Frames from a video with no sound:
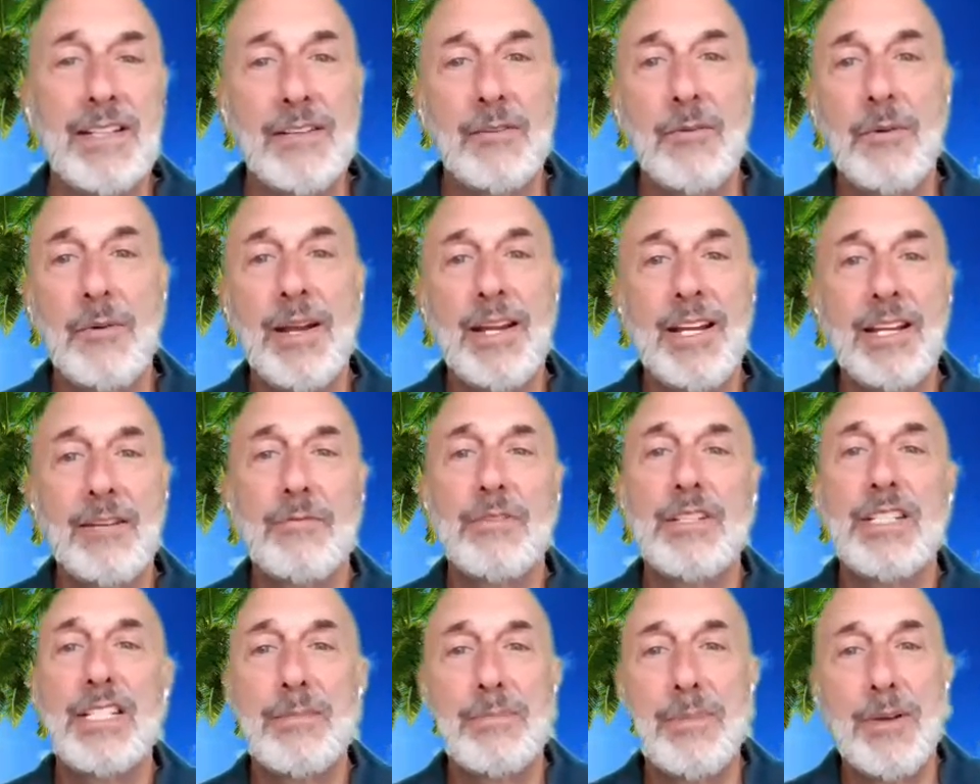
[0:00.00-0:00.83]
the way it
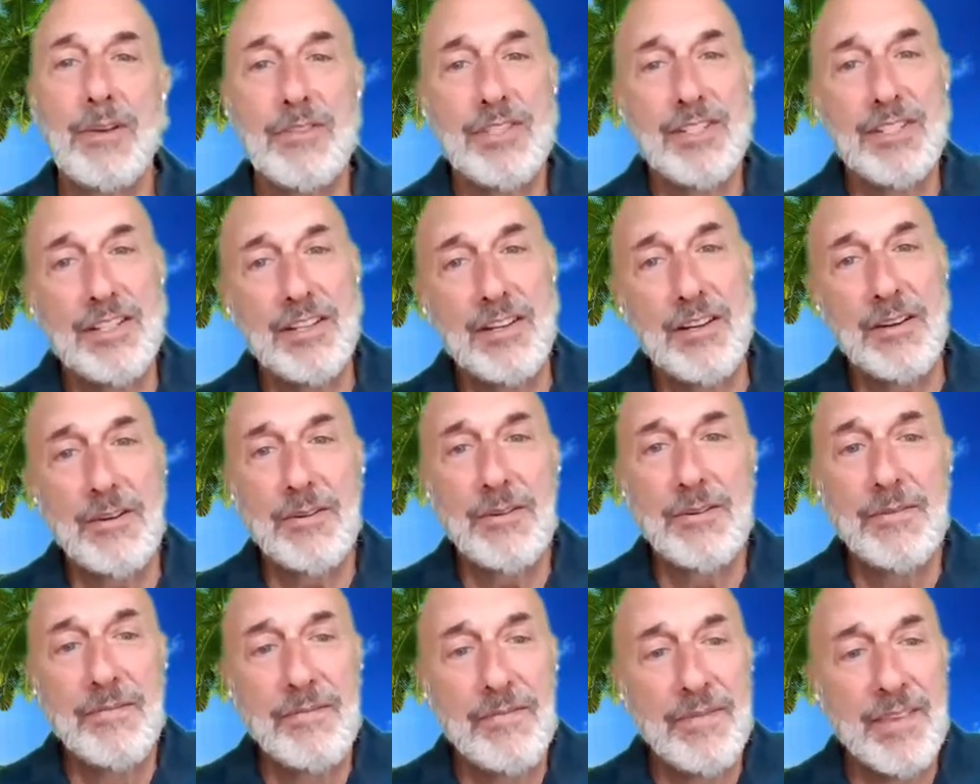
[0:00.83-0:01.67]
was supposed to
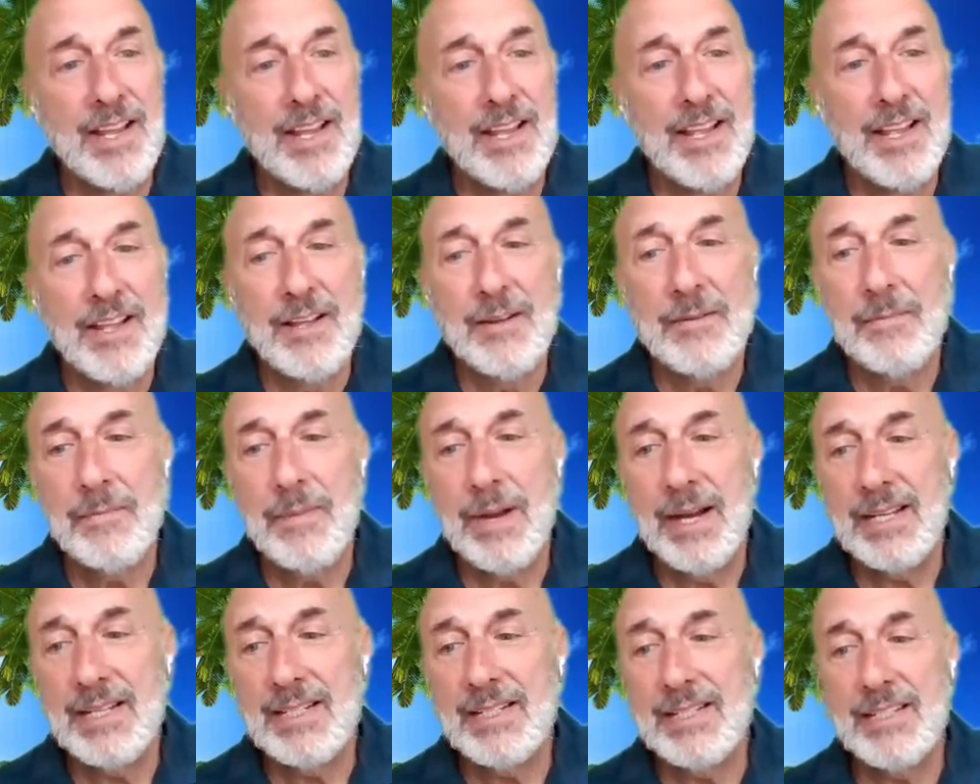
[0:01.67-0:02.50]
go.
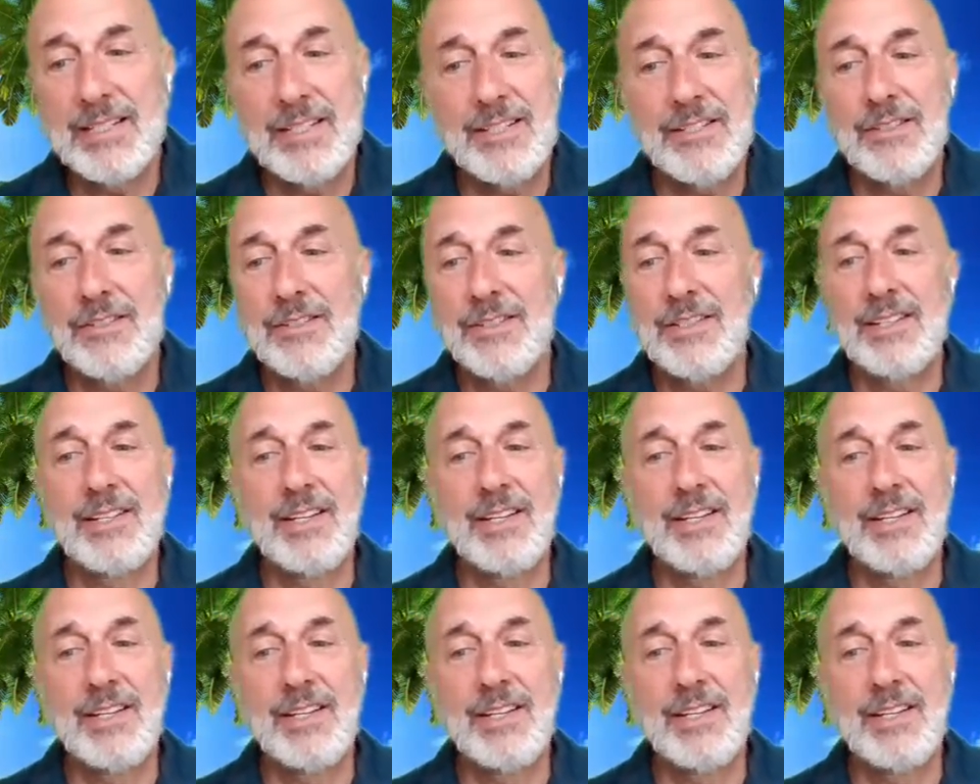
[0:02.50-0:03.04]
My sister didn't